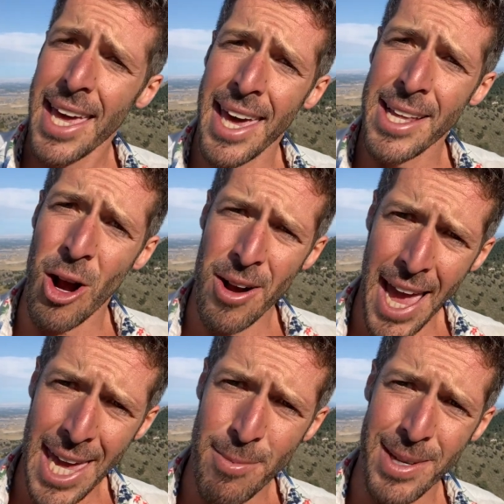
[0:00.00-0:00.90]
And our
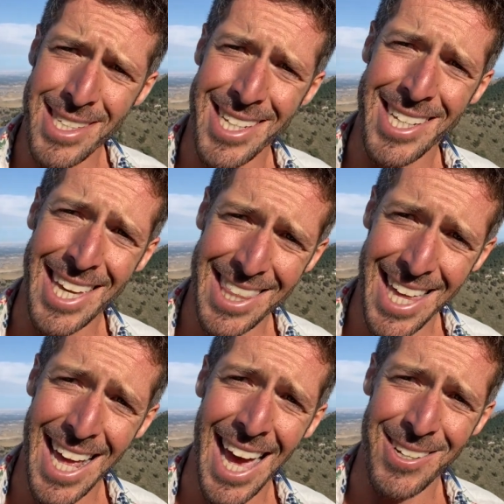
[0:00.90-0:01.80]
aim is to get
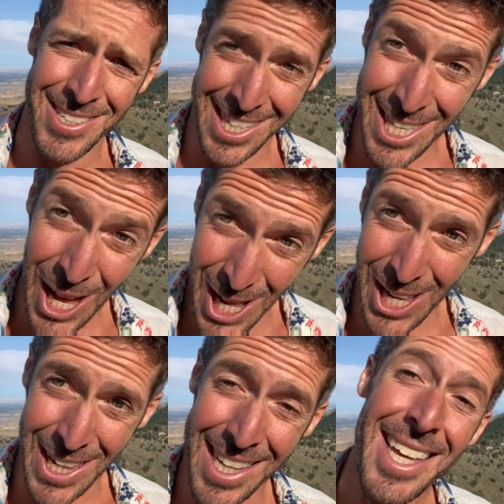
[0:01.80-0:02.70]
that out to
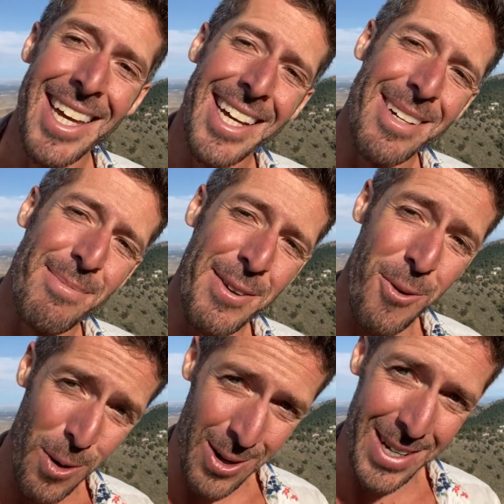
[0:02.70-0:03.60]
y'all
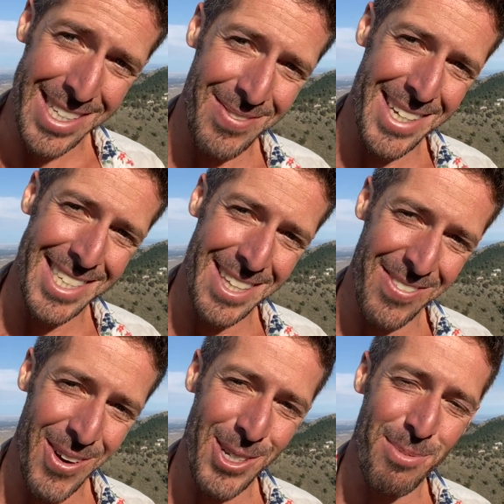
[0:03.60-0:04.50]
before Christmas, the
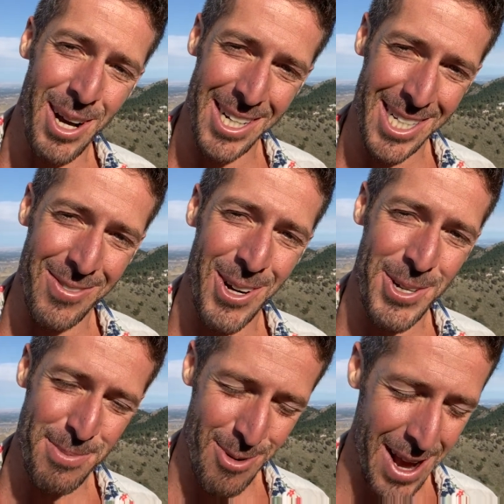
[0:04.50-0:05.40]
first product of our
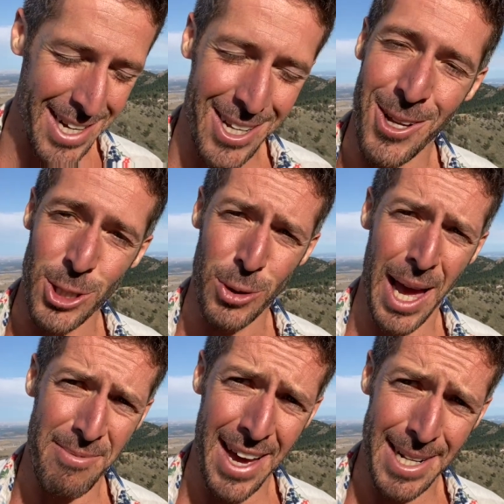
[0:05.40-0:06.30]
new brand called
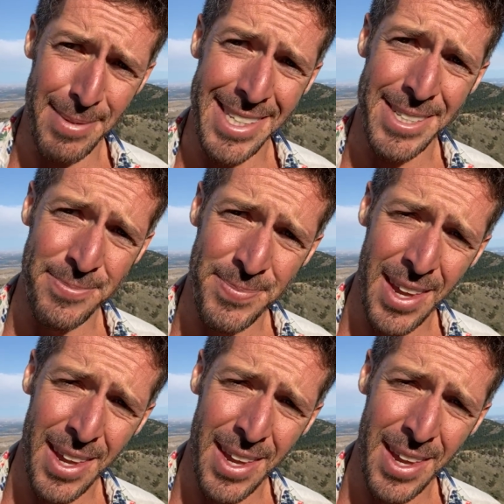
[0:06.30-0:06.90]
Tribe Vitamins.